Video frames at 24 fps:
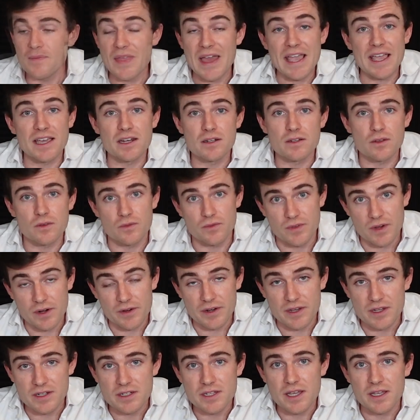And
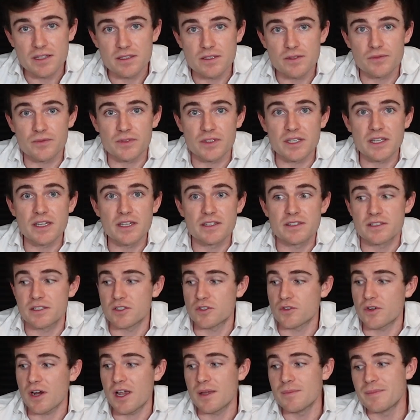very intensively, it's
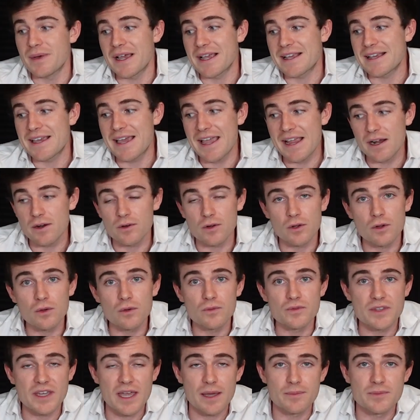described by
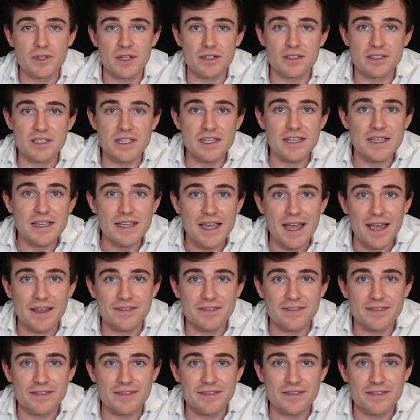Carol, the abductee,